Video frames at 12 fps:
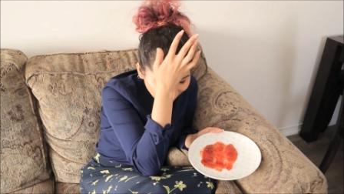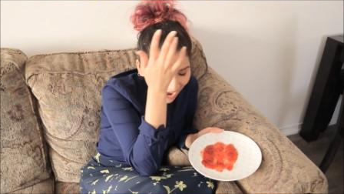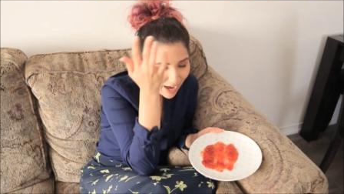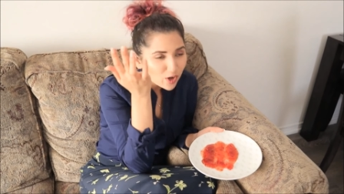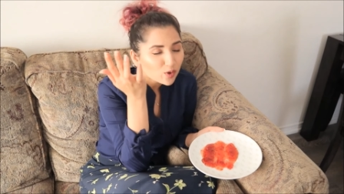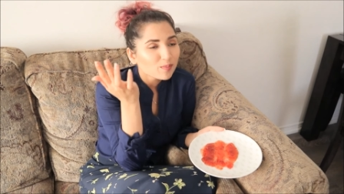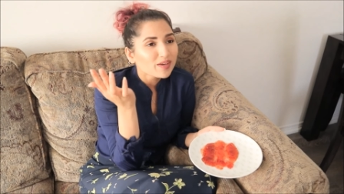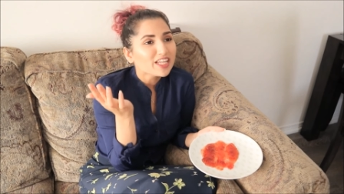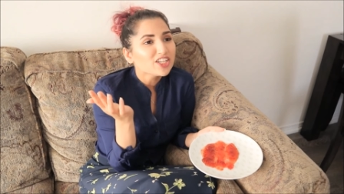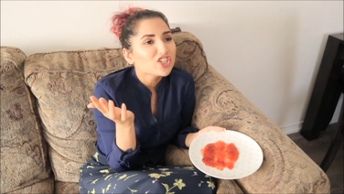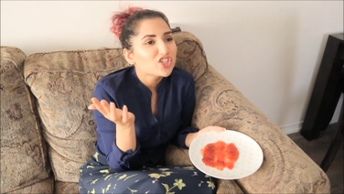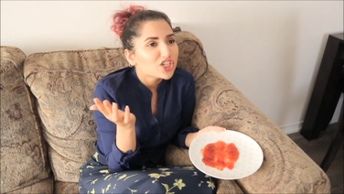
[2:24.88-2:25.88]
I don't
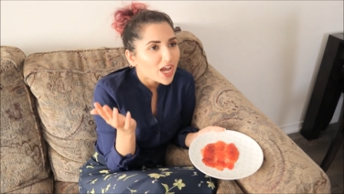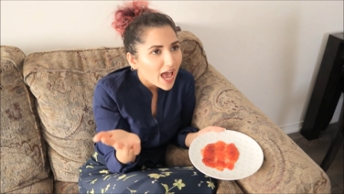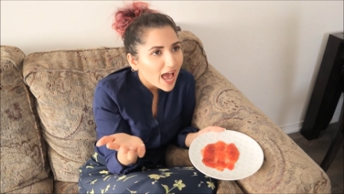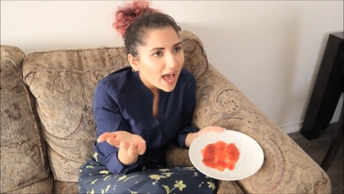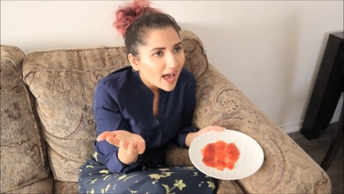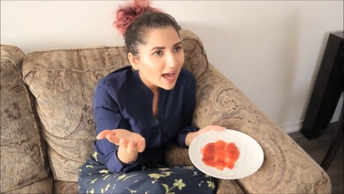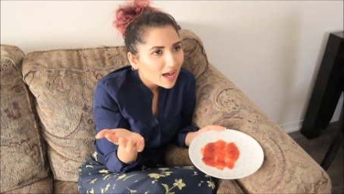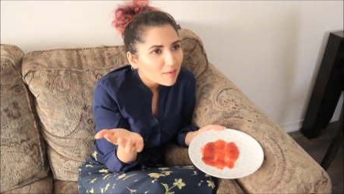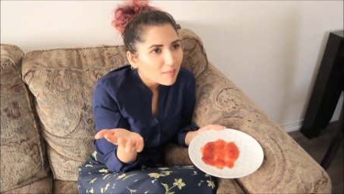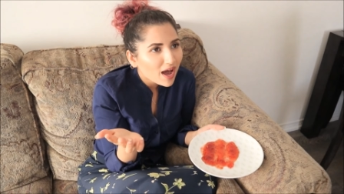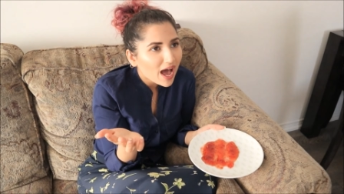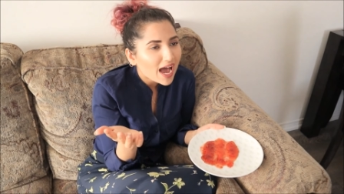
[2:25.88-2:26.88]
mean
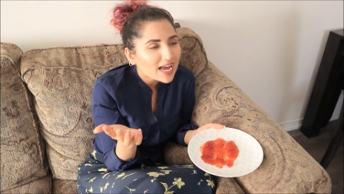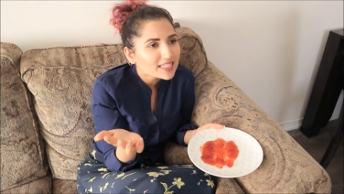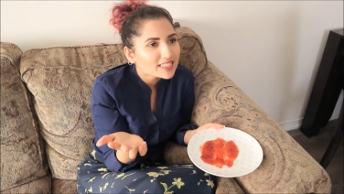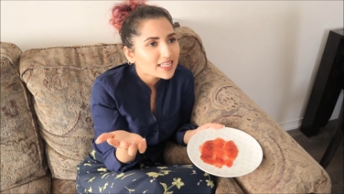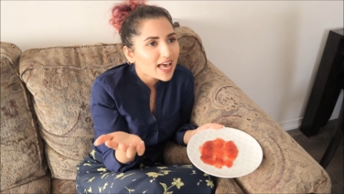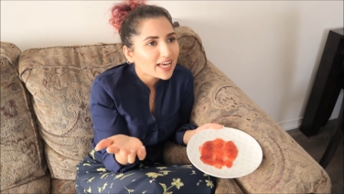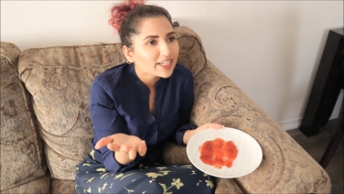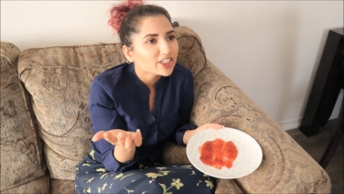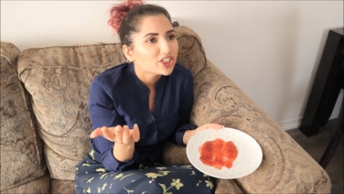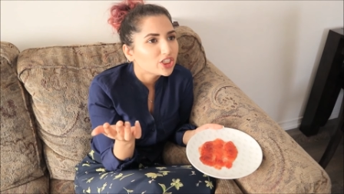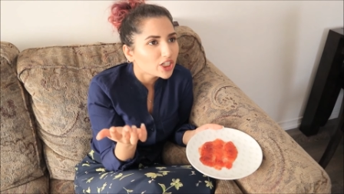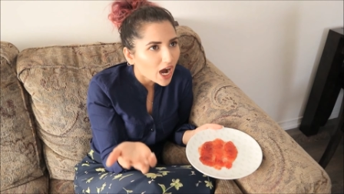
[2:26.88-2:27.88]
jam. I
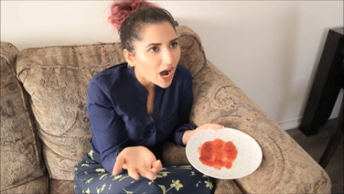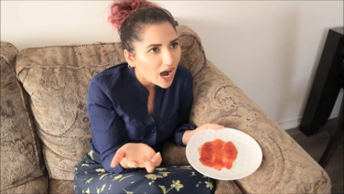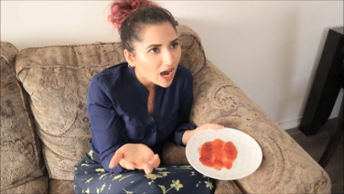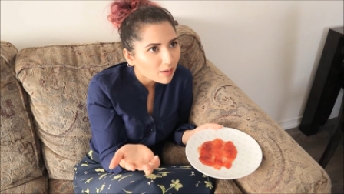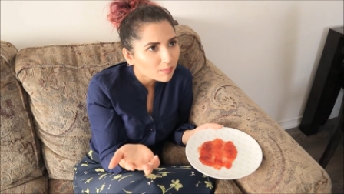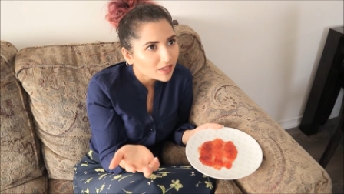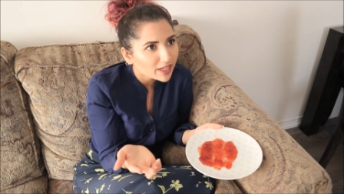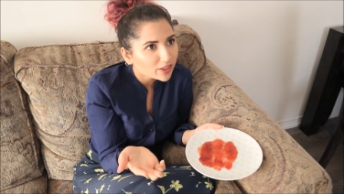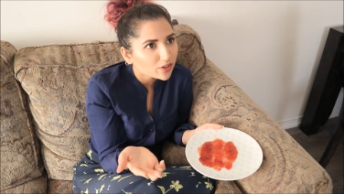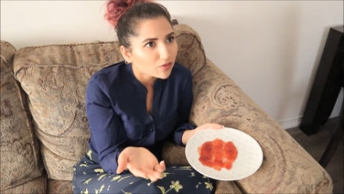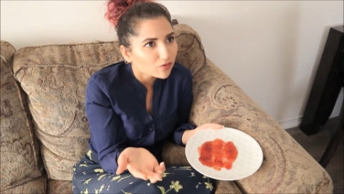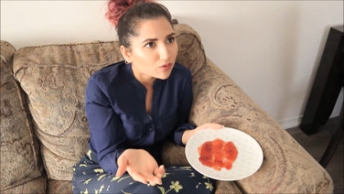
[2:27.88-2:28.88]
said jam, like
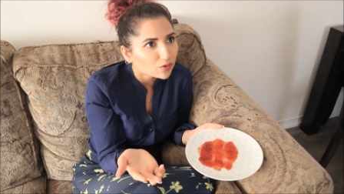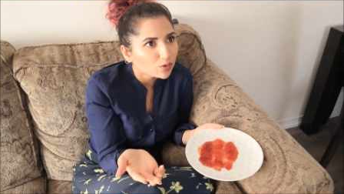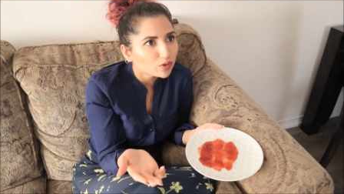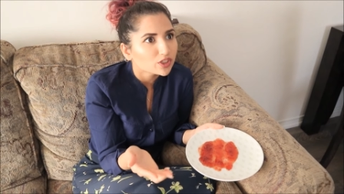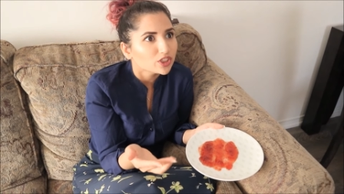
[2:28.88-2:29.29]
the fruit.